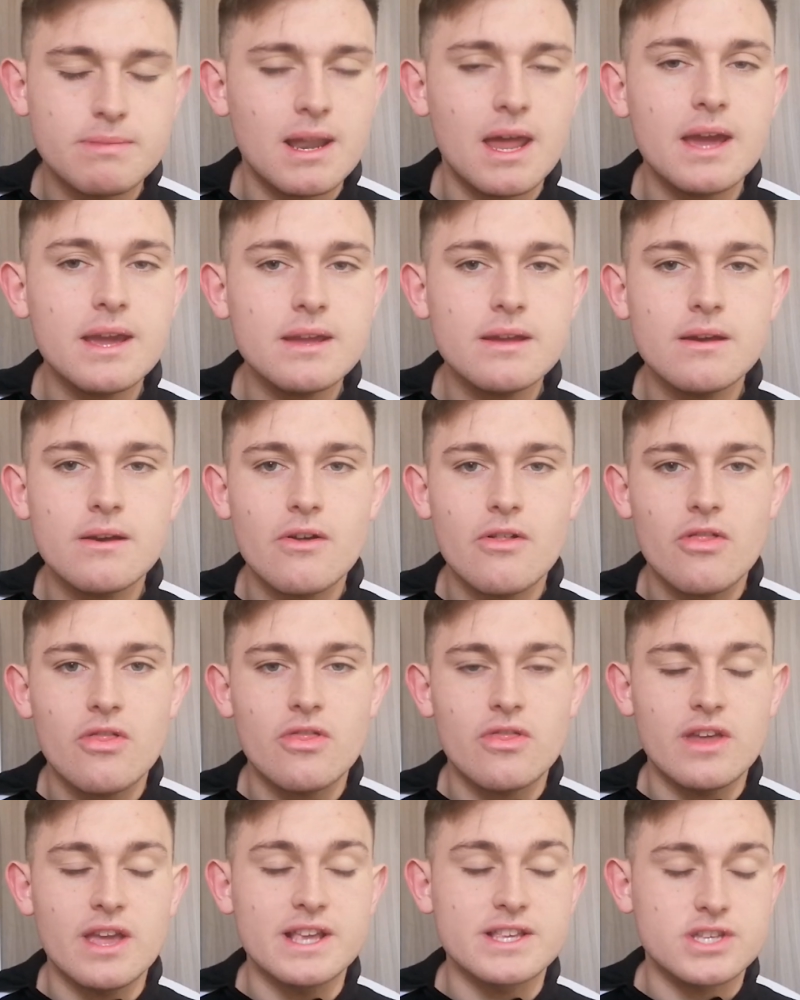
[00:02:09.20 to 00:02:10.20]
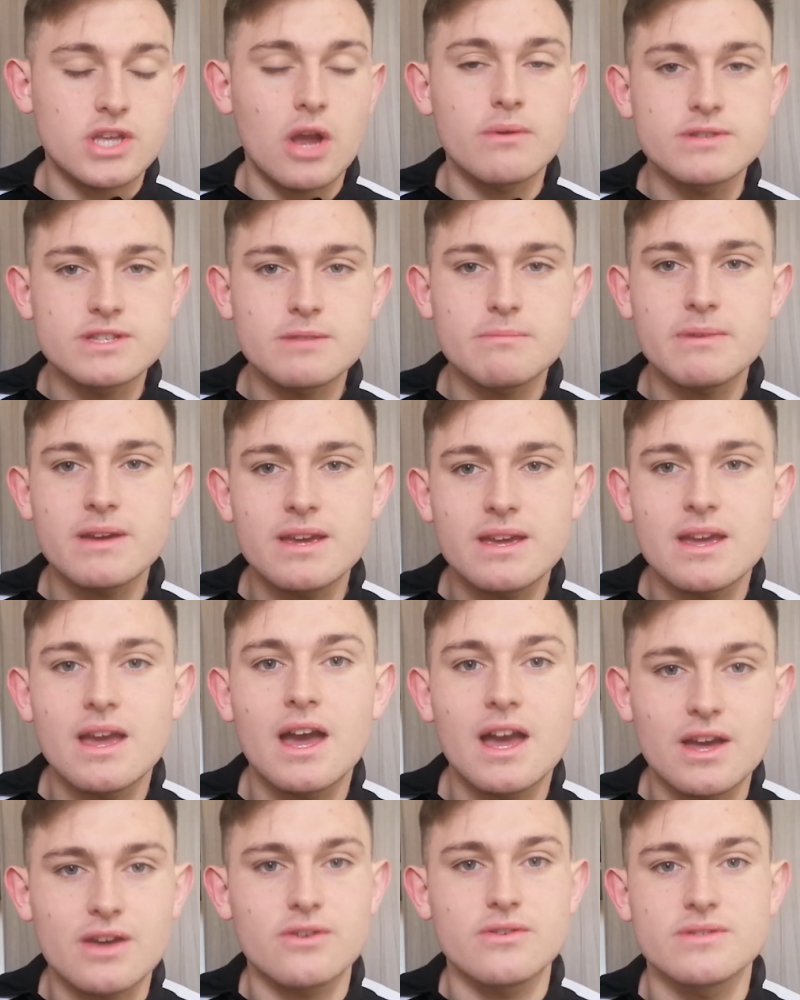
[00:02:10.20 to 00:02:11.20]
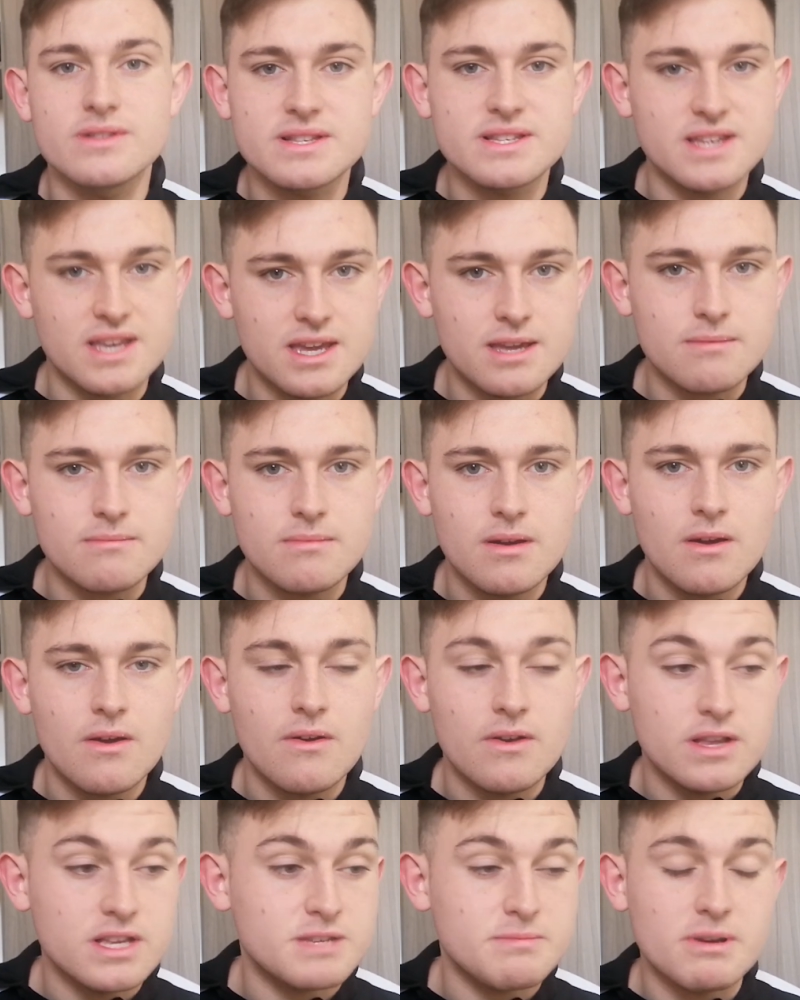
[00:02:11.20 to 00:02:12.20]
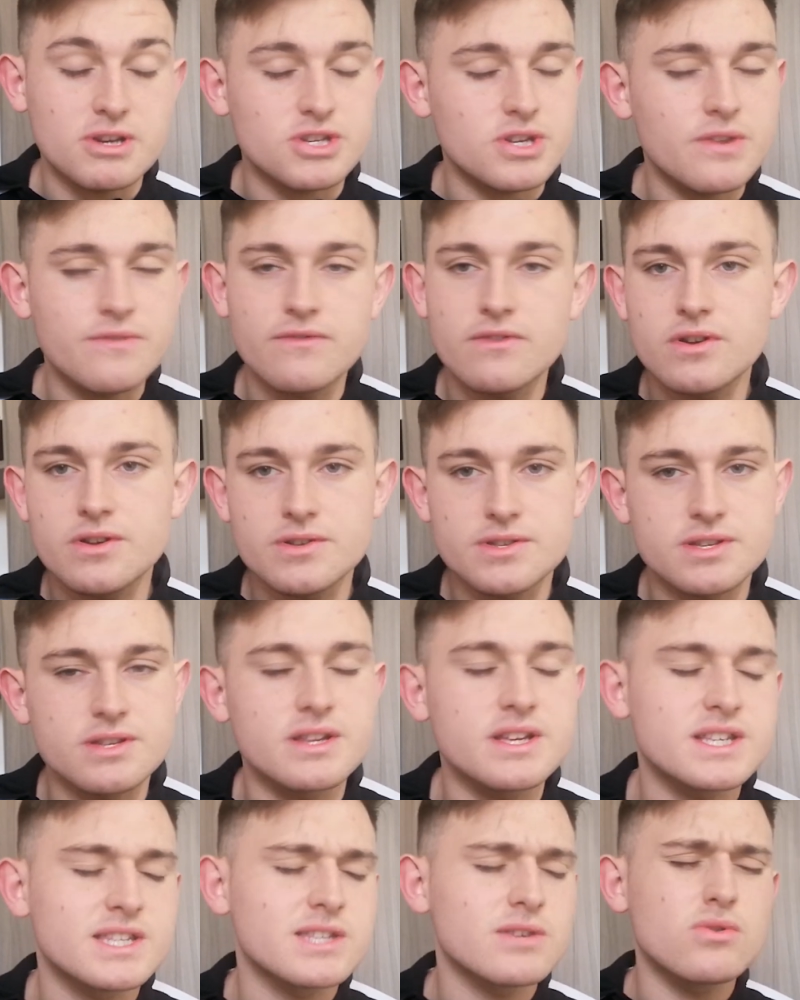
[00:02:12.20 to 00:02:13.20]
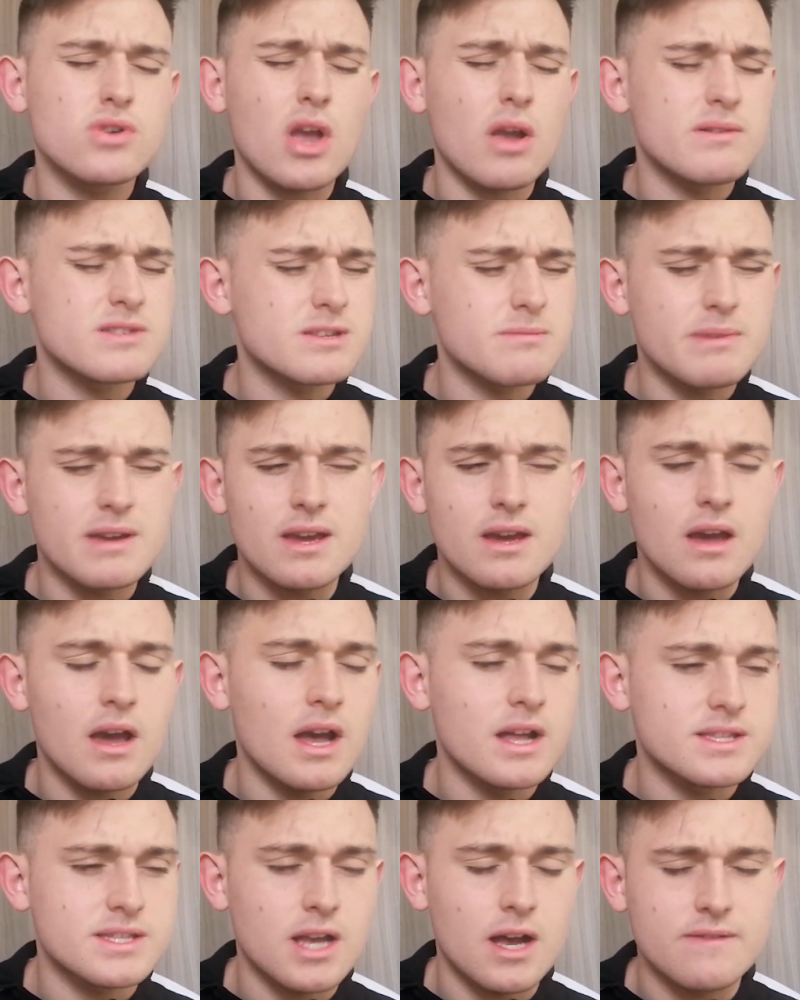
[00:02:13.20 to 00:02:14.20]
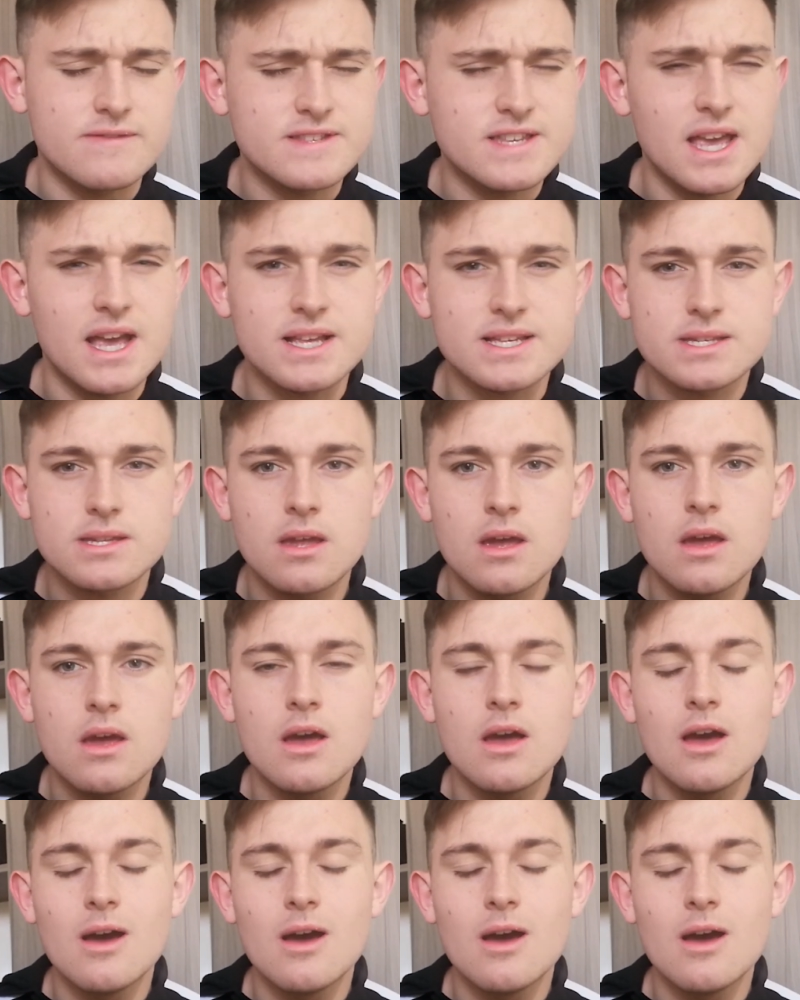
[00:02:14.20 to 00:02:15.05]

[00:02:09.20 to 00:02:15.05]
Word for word: to play, it's going to be a good team, especially for Luton. It's still going to be a tough test.